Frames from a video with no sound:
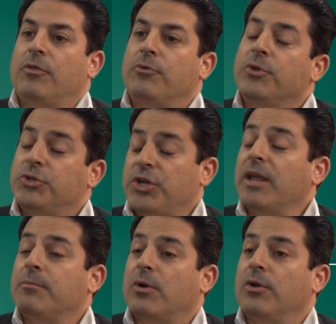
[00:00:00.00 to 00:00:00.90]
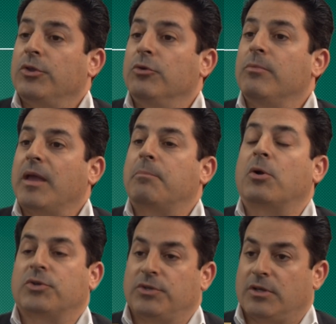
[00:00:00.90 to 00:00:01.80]
Through the Chamber, you make
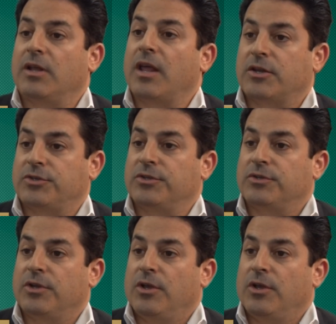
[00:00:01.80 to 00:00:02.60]
personal connections.